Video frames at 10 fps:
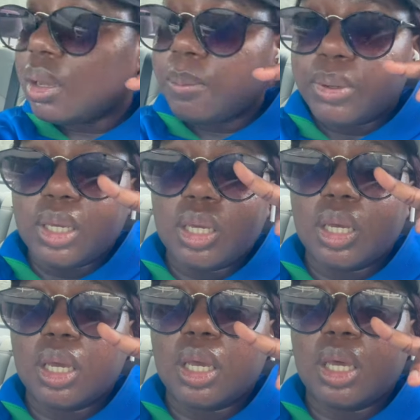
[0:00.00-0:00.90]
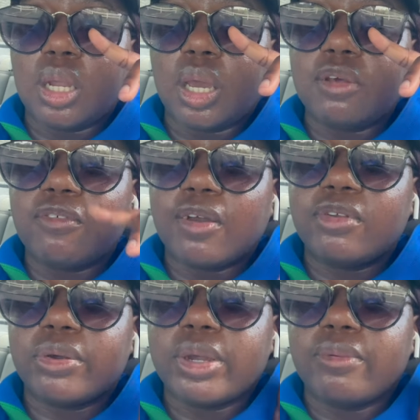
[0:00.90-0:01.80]
being in 85
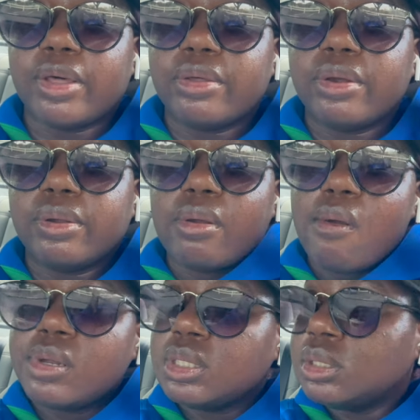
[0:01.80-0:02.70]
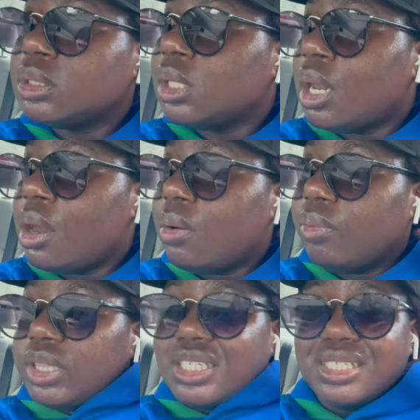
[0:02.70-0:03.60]
degree weather
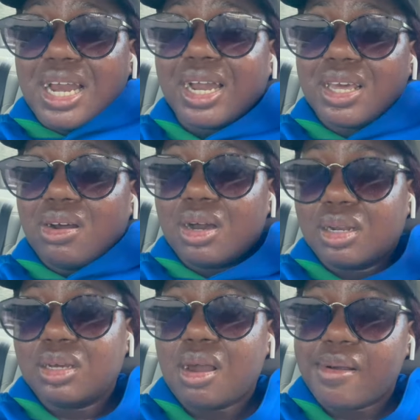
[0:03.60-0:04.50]
with a jacket on.